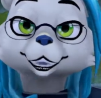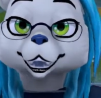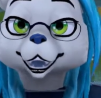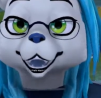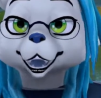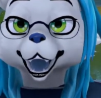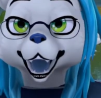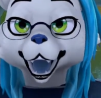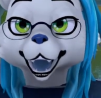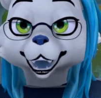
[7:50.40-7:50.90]

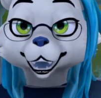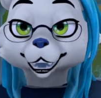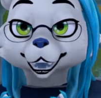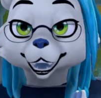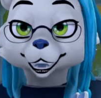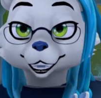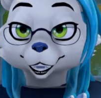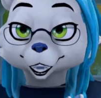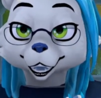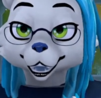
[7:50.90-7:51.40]
might
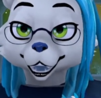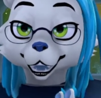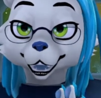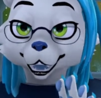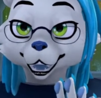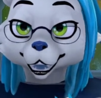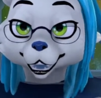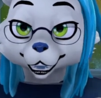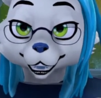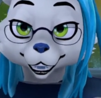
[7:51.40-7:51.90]
actually be a
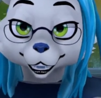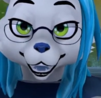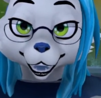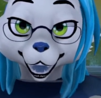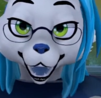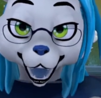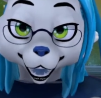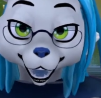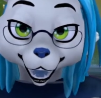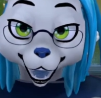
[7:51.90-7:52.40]

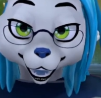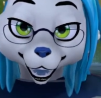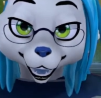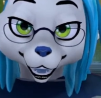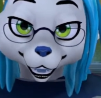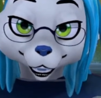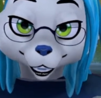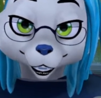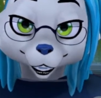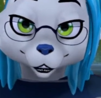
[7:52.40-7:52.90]
vampire
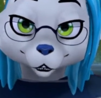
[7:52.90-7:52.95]
hunter.